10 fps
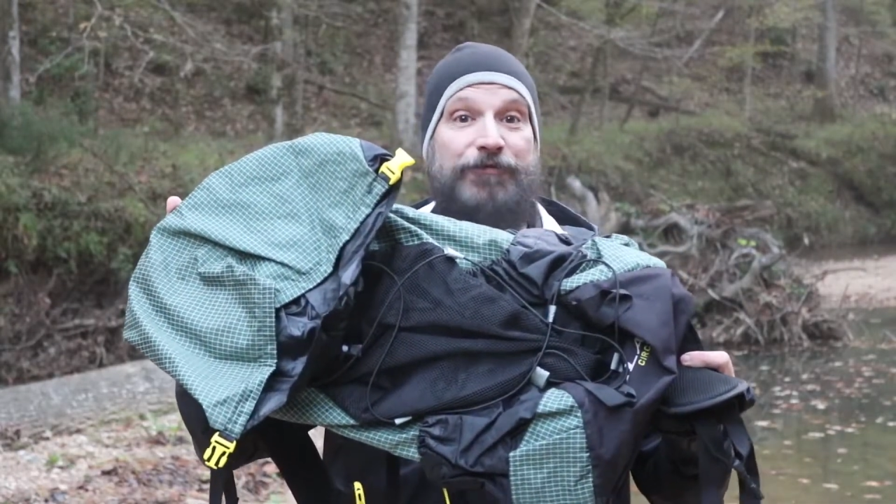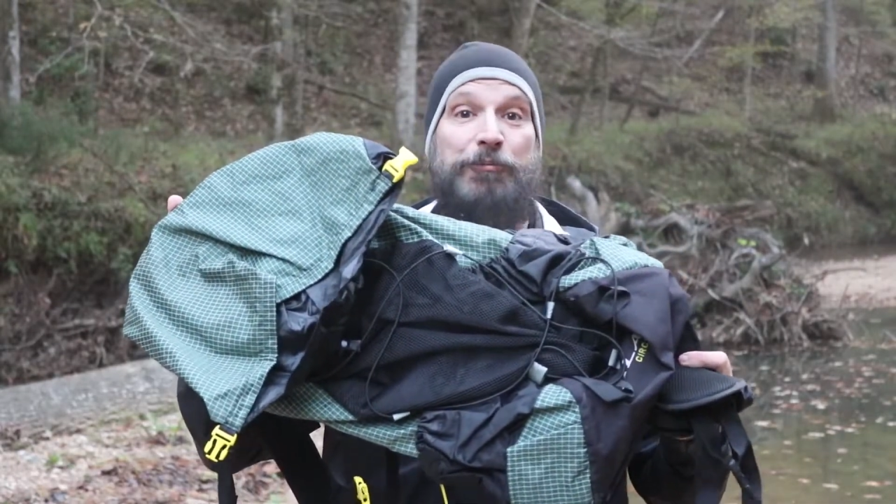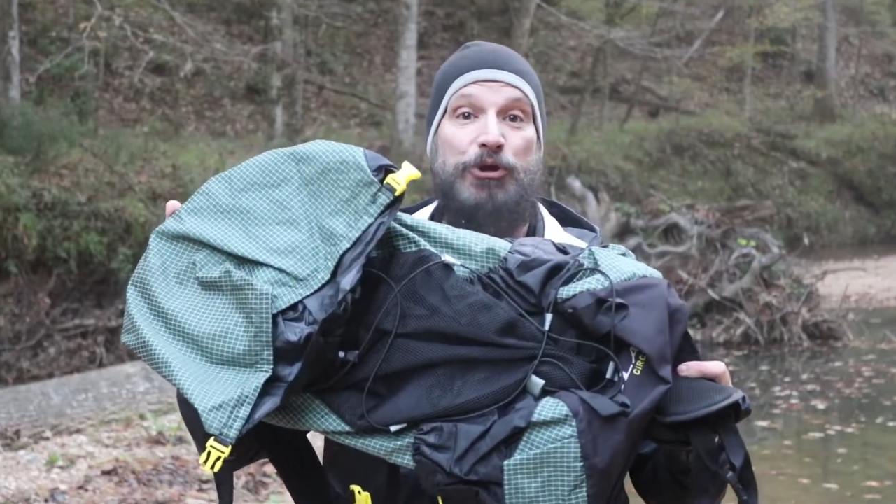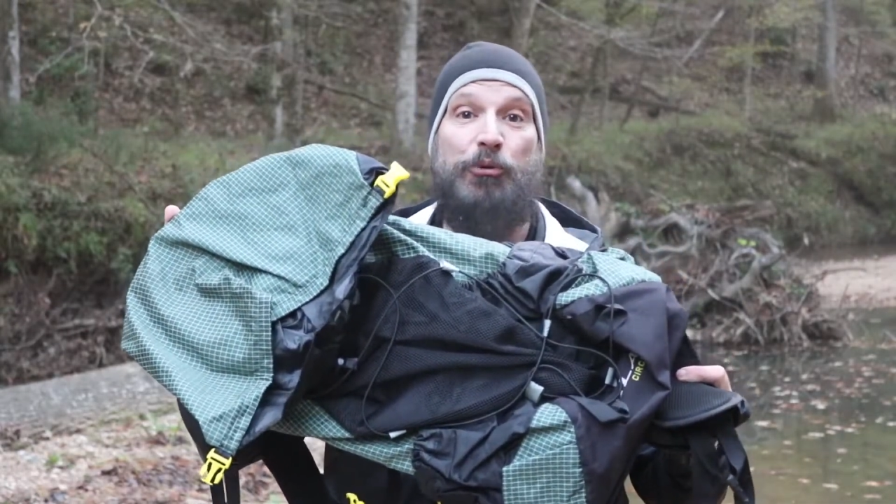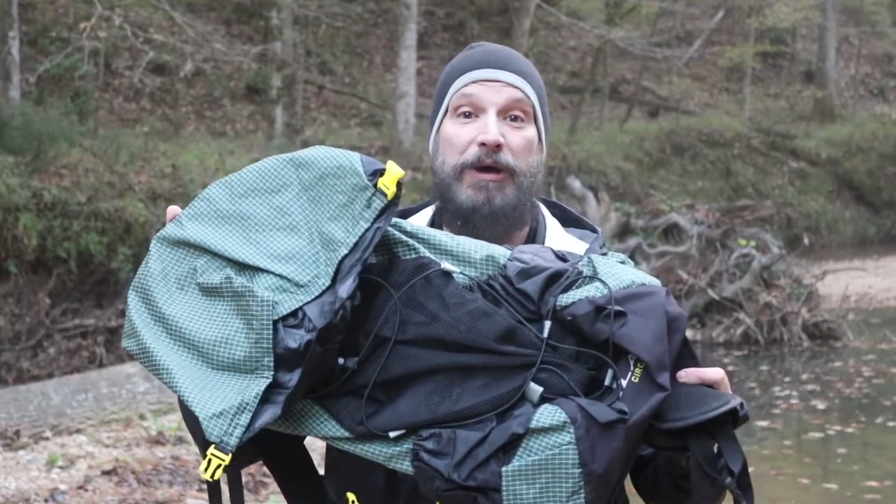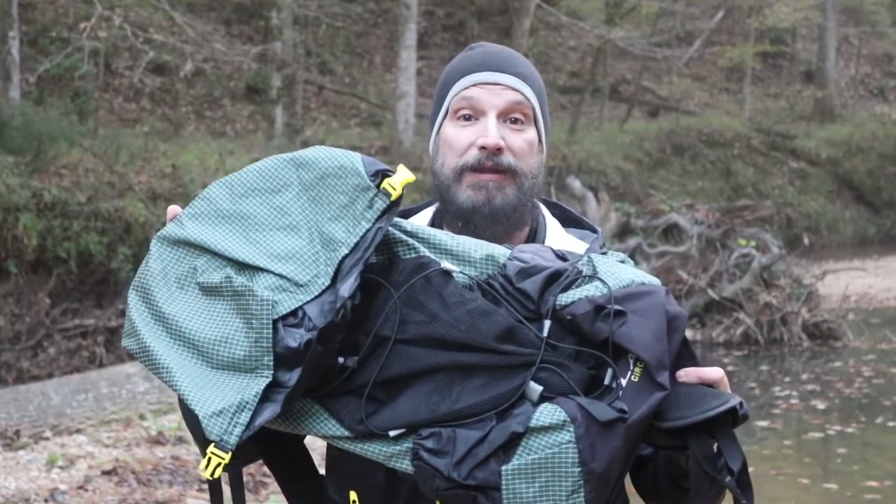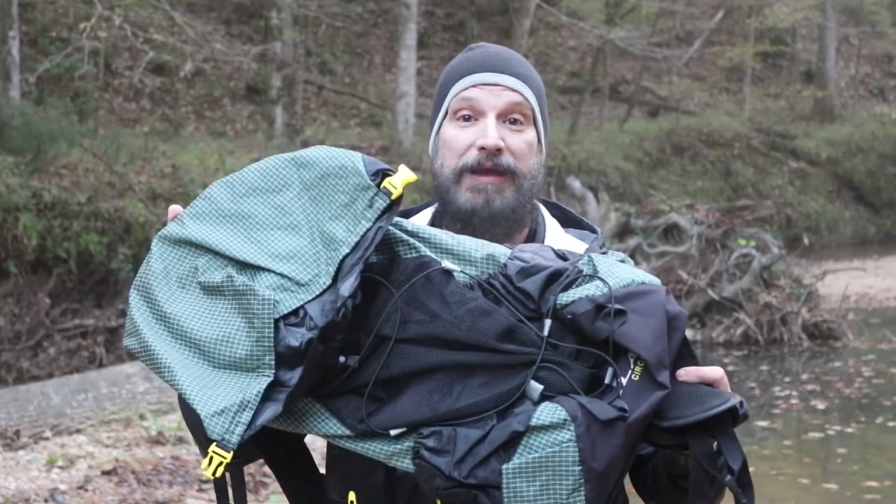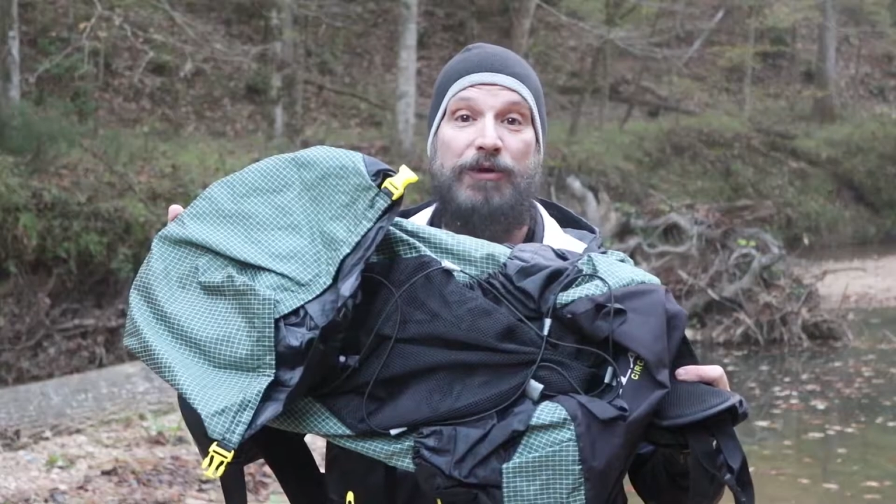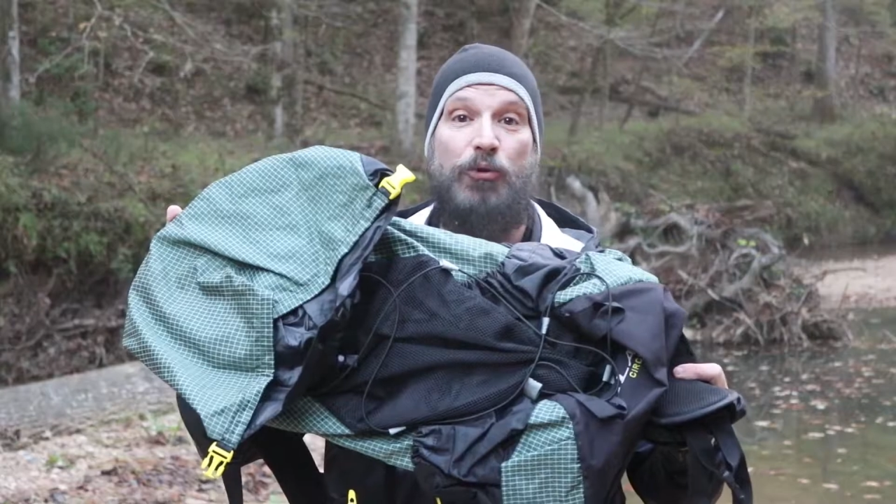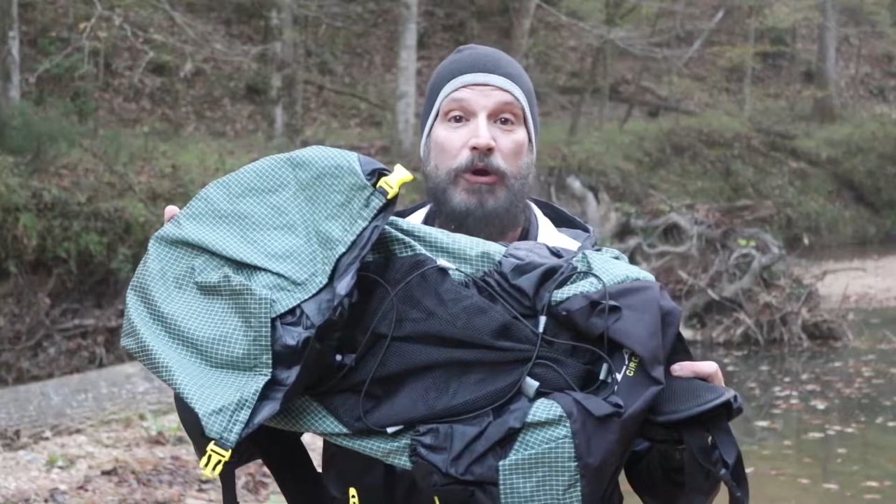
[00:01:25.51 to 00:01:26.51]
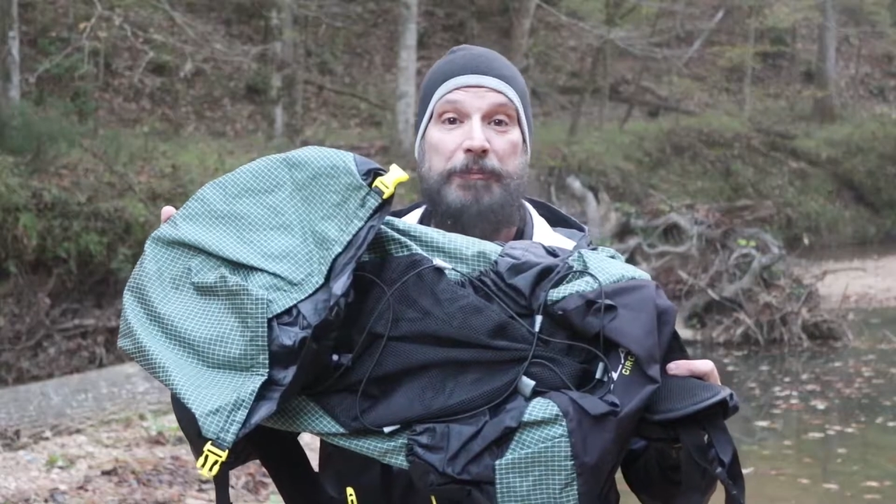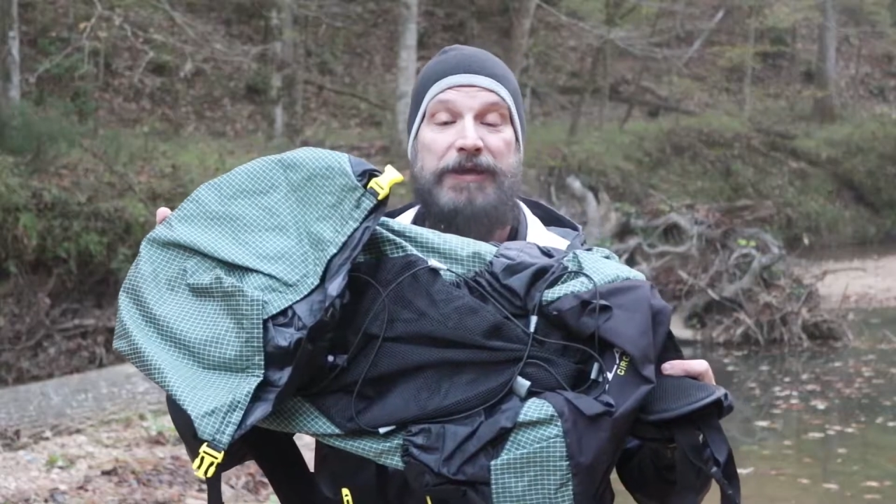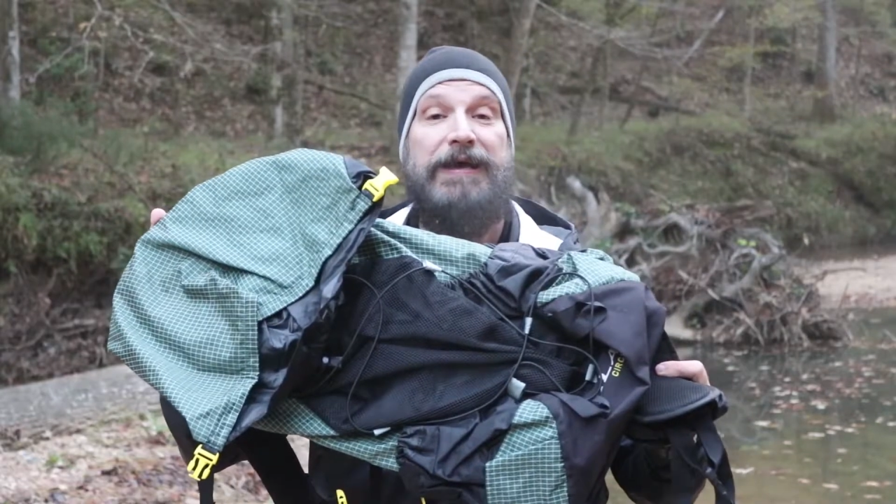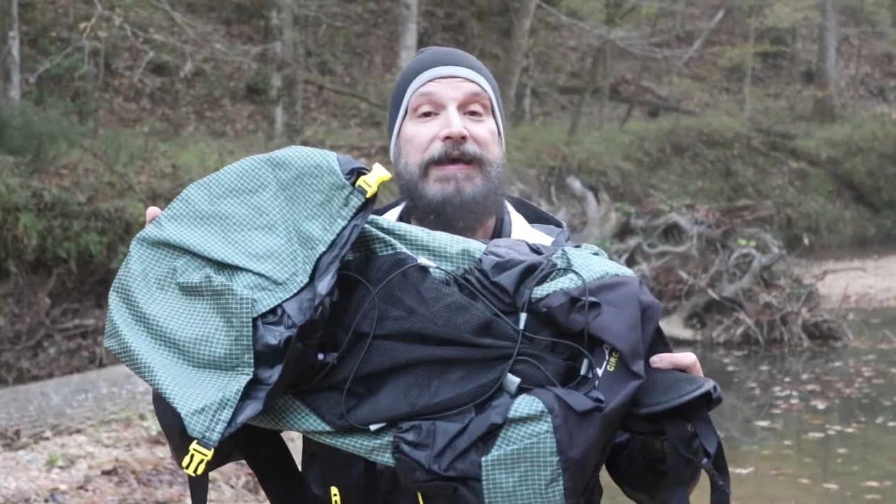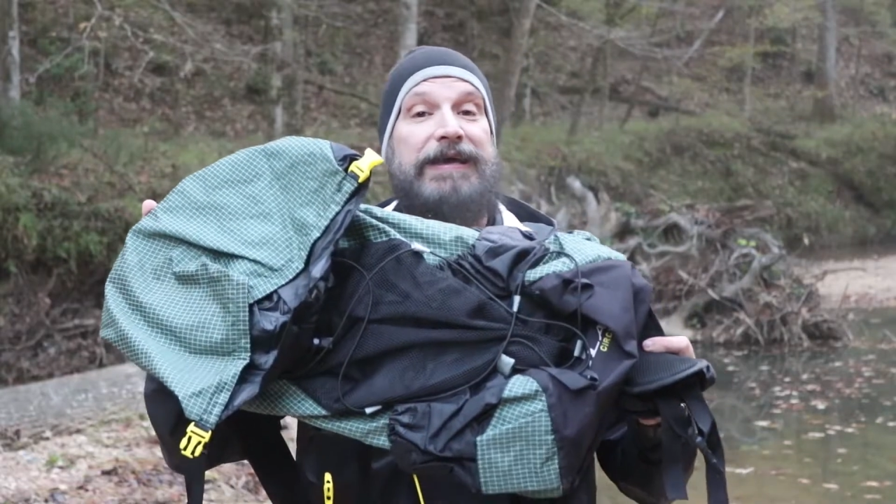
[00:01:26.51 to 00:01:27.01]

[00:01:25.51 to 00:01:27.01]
from ULA Equipment.